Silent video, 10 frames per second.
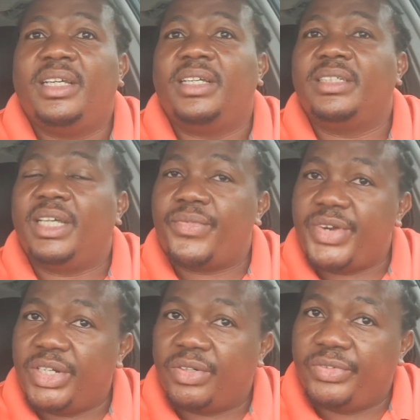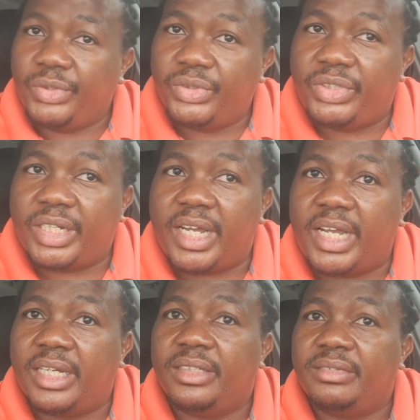and get rid of those that
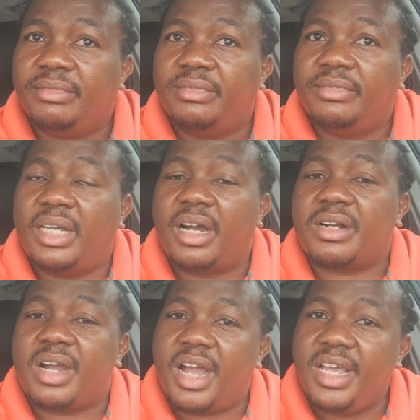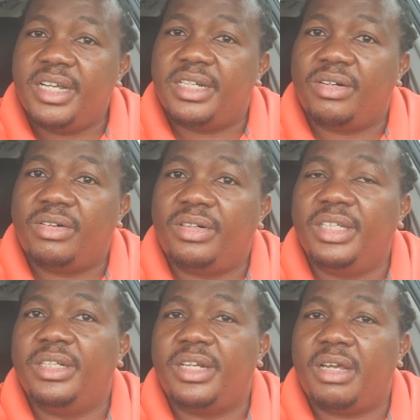are archaic or
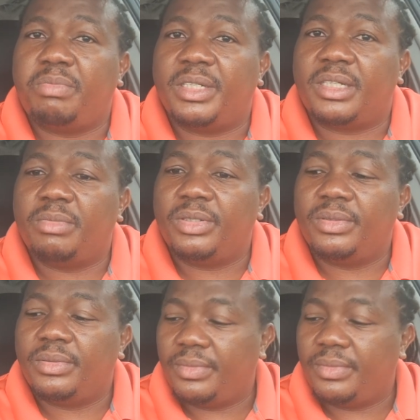inapplicable.